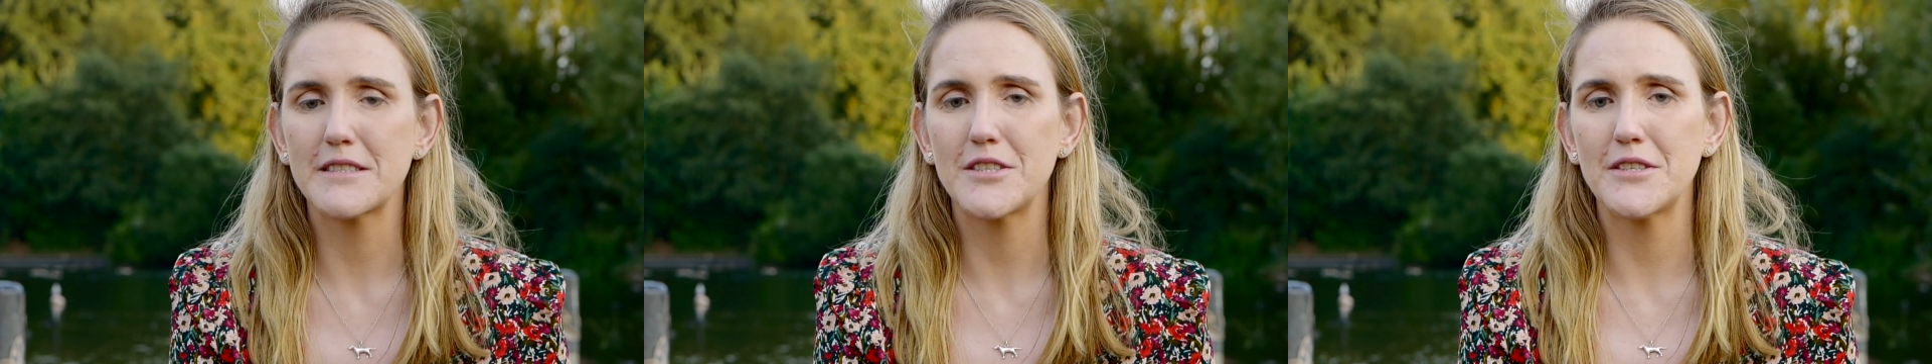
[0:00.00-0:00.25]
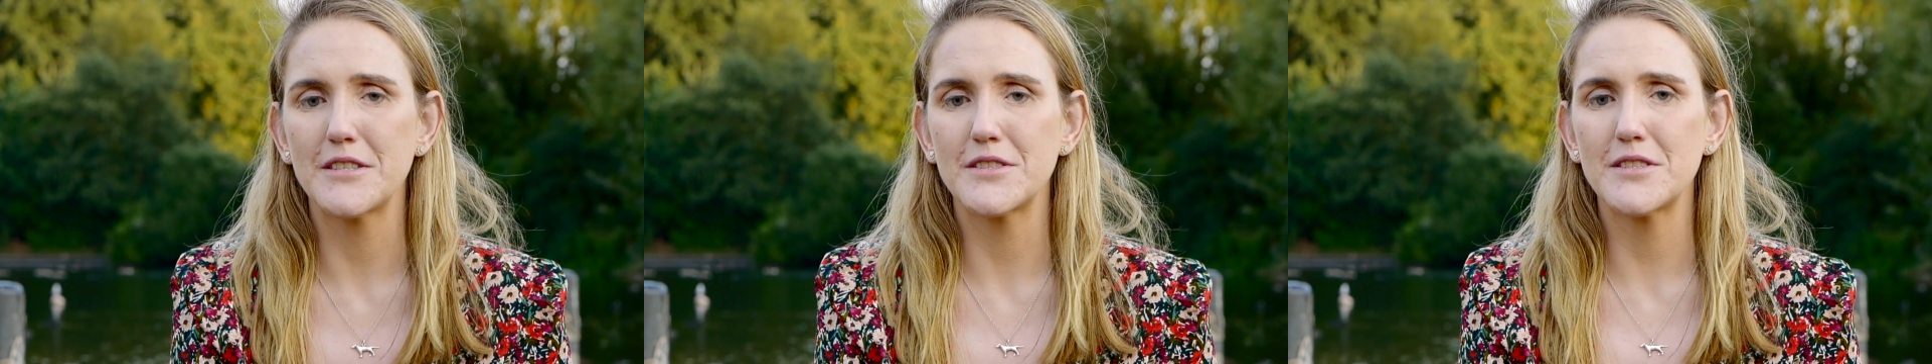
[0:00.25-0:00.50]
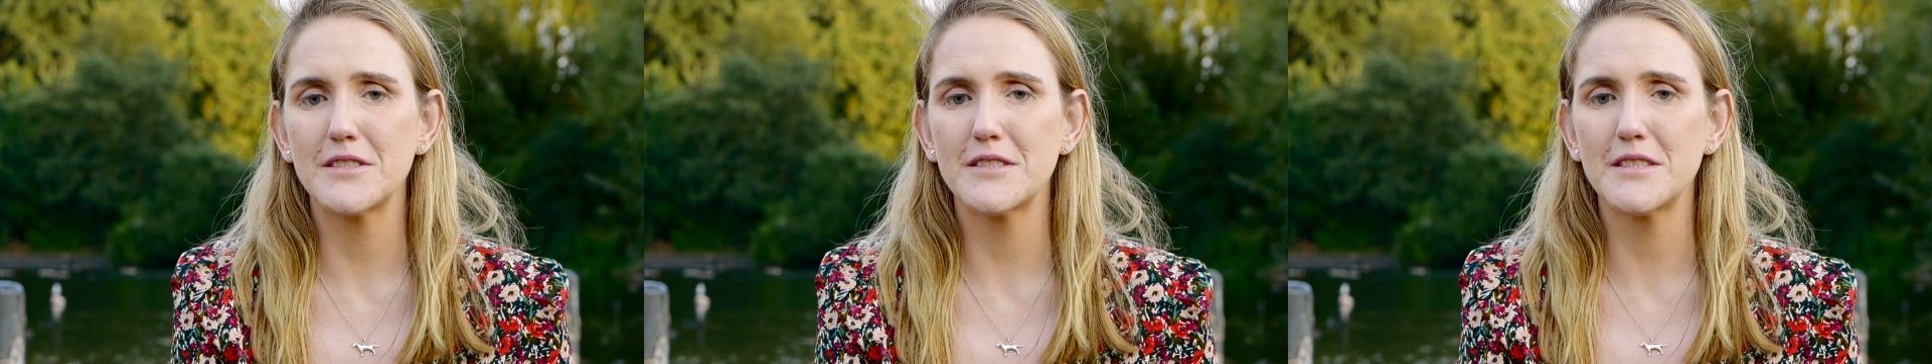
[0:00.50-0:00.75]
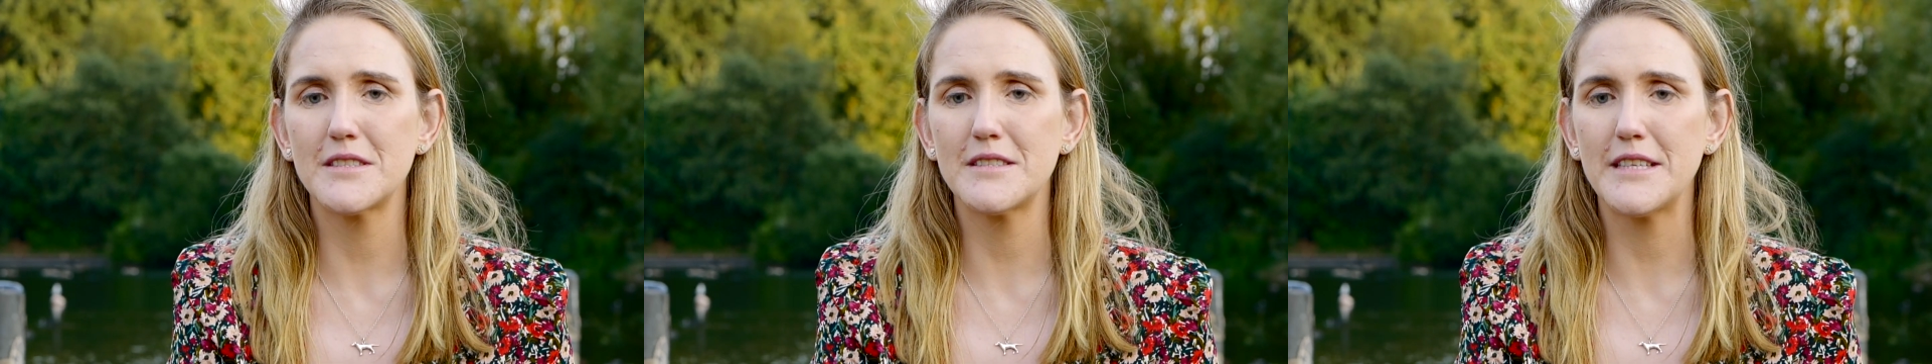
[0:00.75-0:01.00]
to
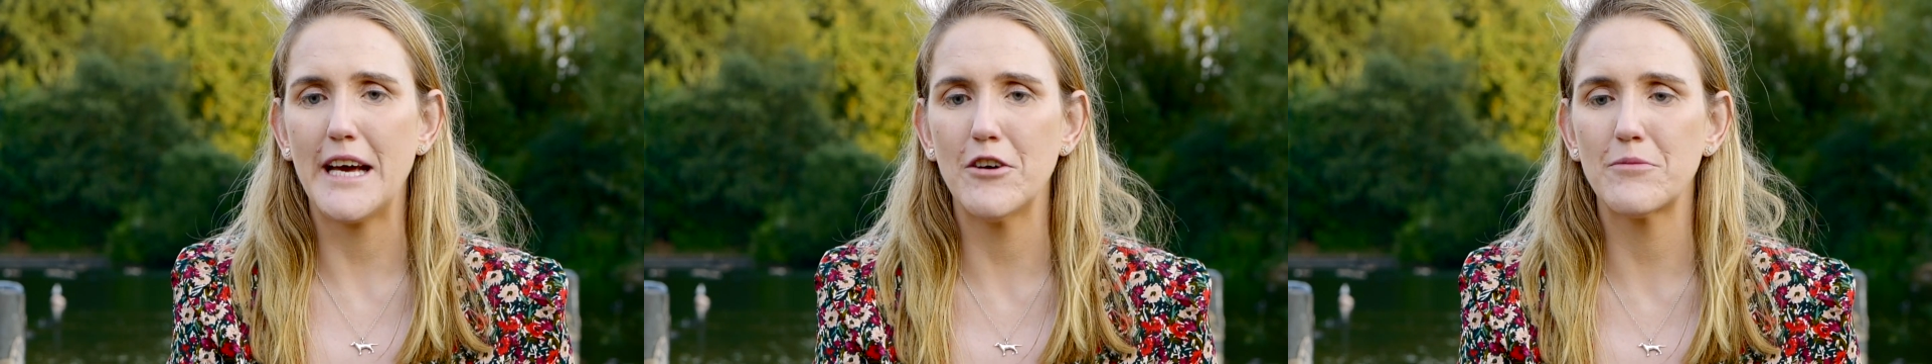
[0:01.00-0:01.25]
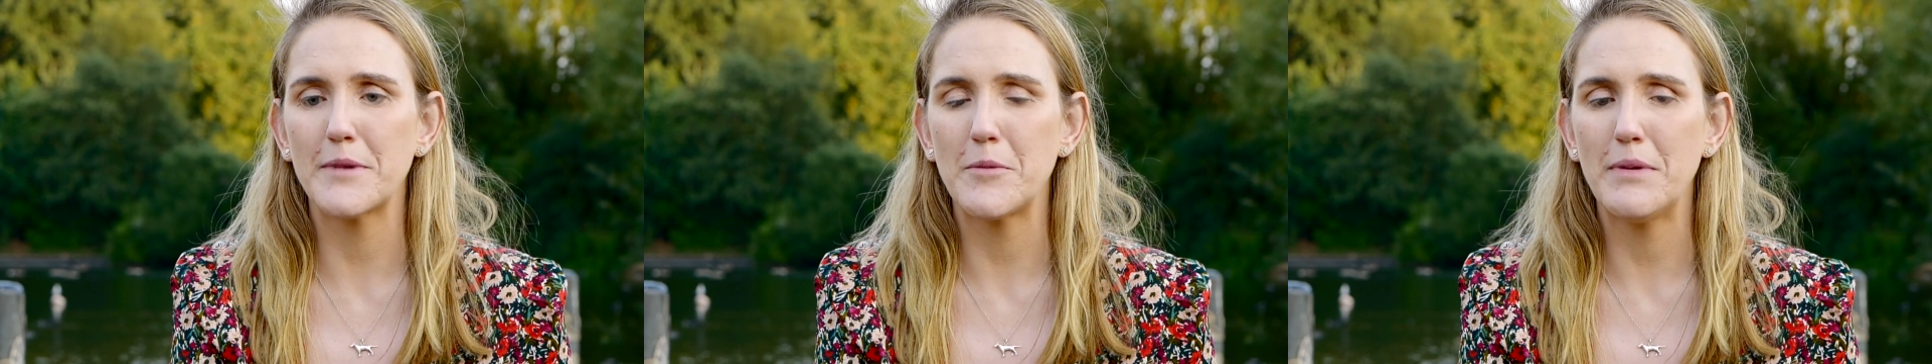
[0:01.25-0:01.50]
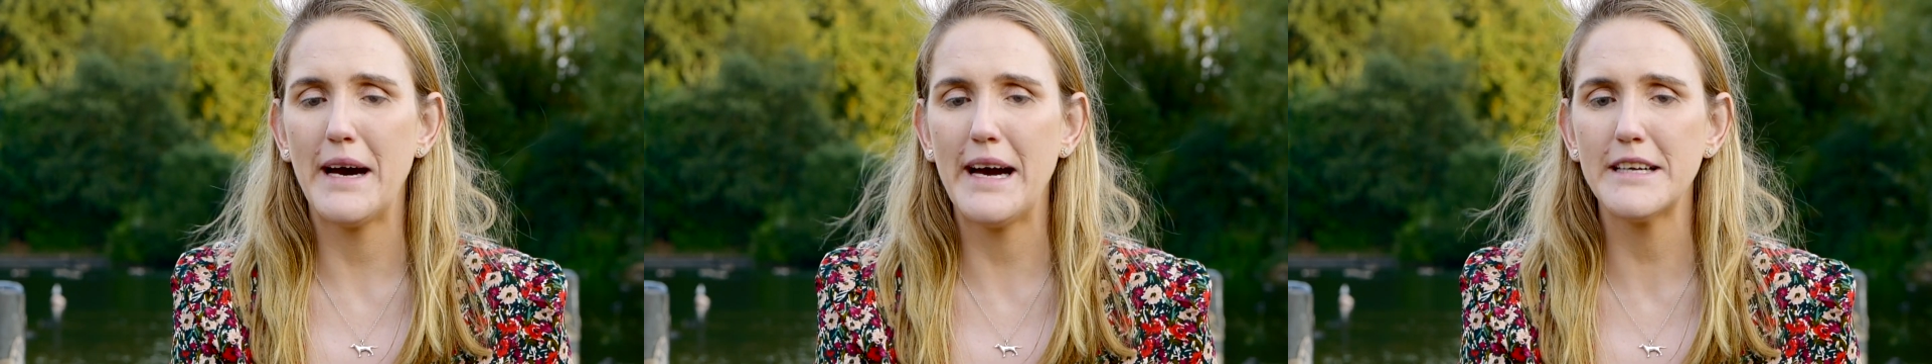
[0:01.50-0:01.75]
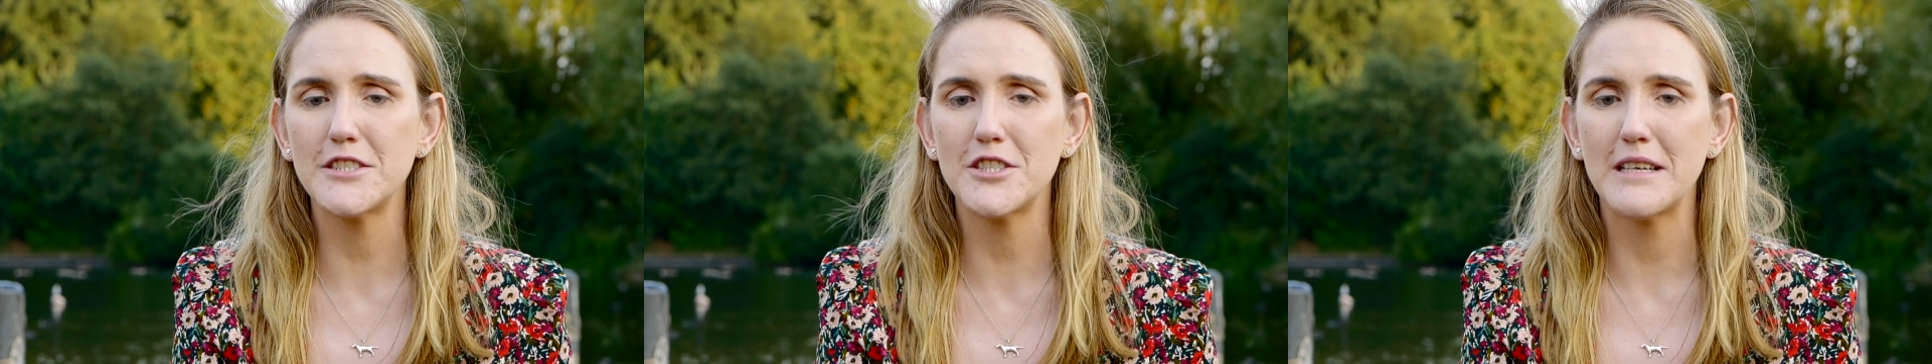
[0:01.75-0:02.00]
help me, but
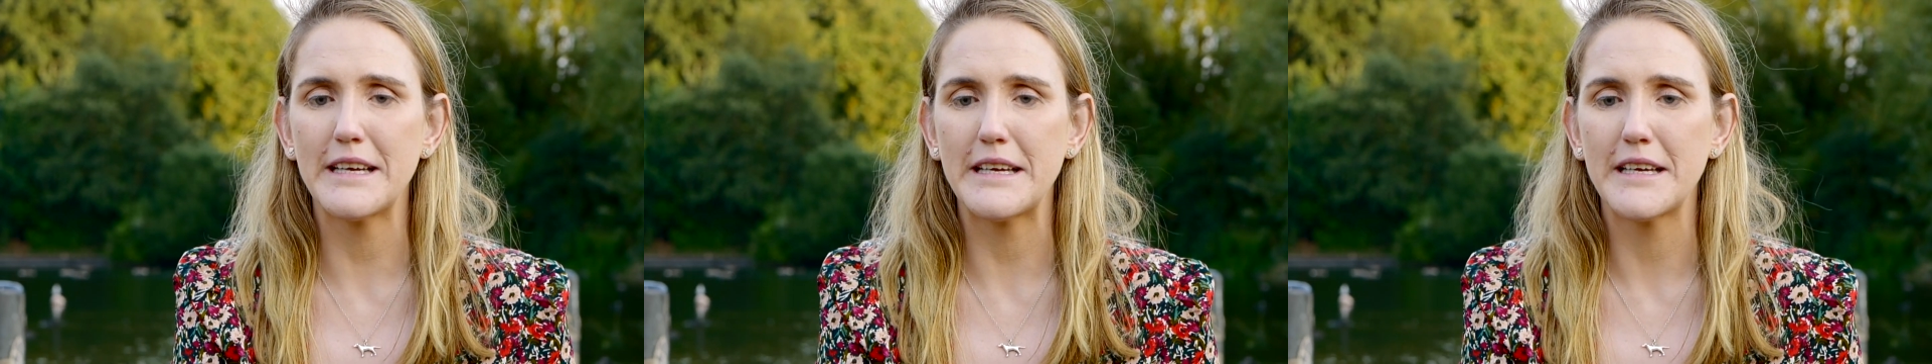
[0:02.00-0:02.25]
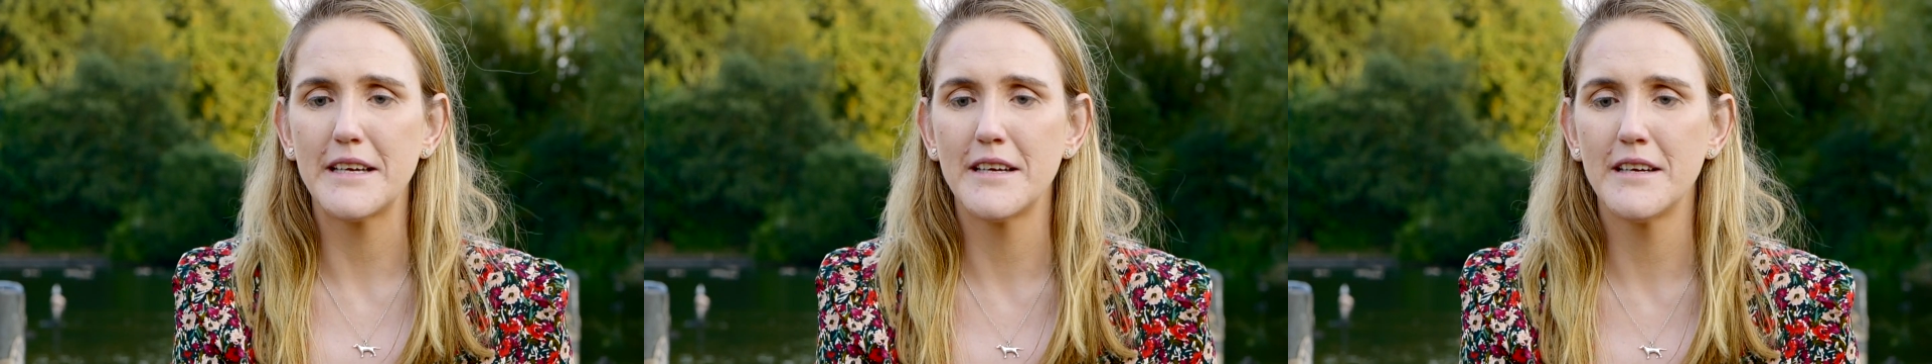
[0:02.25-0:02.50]
actually,